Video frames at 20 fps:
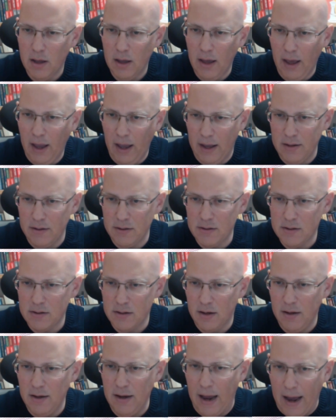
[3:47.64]
and
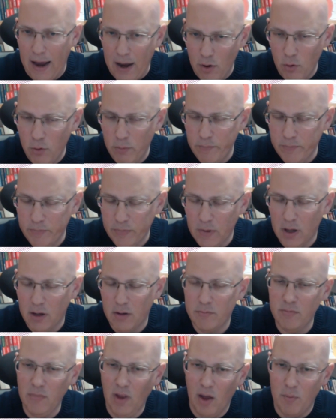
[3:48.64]
now
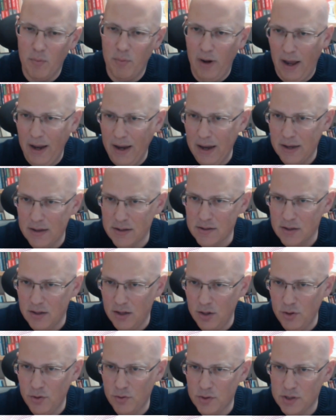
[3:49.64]
Black has an
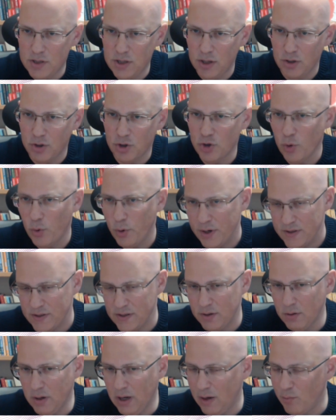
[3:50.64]
interesting choice.
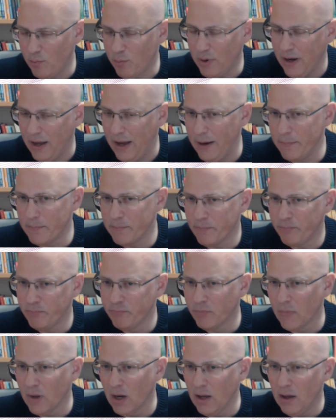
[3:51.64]
You can play
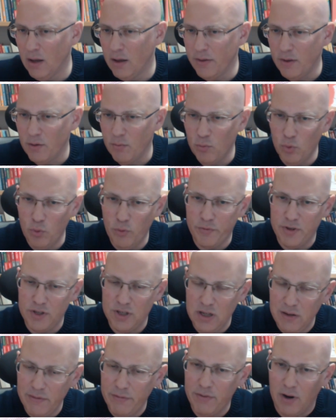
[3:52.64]
the move
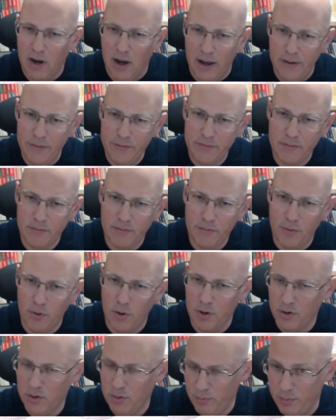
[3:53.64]
d5 for
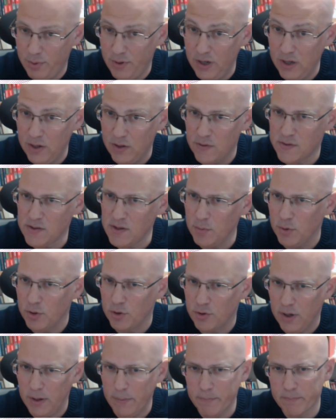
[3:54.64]
complete
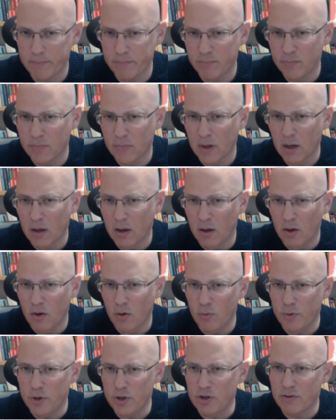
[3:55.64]
symmetry,
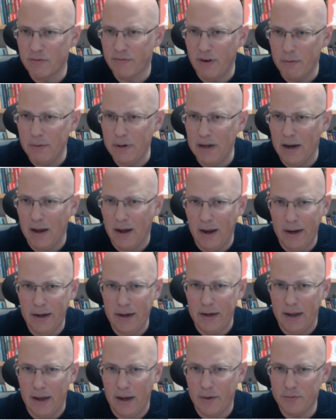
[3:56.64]
which very
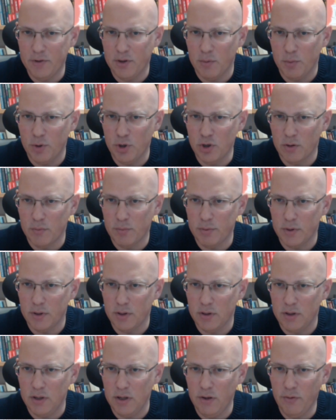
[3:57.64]
likely after bishop
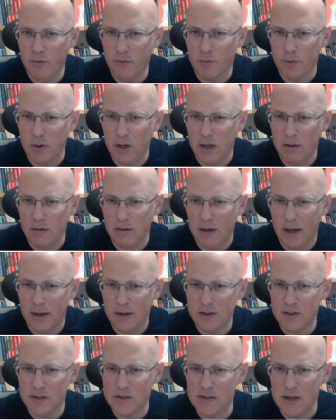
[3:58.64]
d3, knight
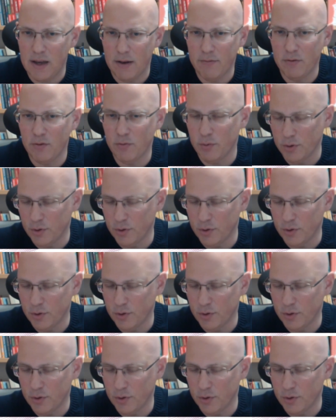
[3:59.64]
d7 will